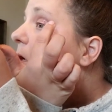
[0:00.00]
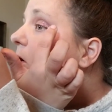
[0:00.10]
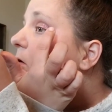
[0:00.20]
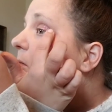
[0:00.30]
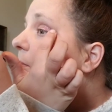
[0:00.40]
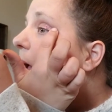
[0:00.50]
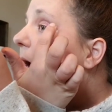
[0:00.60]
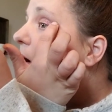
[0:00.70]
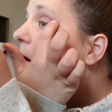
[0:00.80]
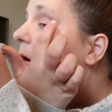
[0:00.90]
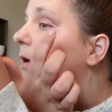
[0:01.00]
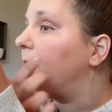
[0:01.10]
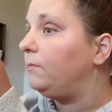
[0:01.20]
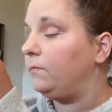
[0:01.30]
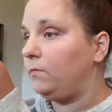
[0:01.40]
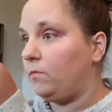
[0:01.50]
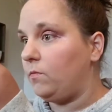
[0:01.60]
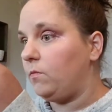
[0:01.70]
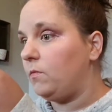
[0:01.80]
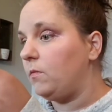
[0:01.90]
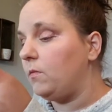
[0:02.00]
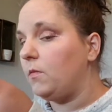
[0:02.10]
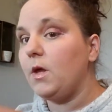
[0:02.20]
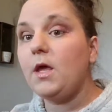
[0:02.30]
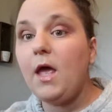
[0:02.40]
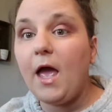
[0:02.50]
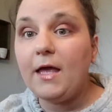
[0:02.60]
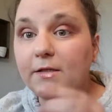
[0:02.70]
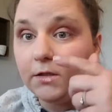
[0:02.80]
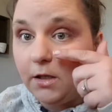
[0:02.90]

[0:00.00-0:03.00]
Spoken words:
And you can pack on as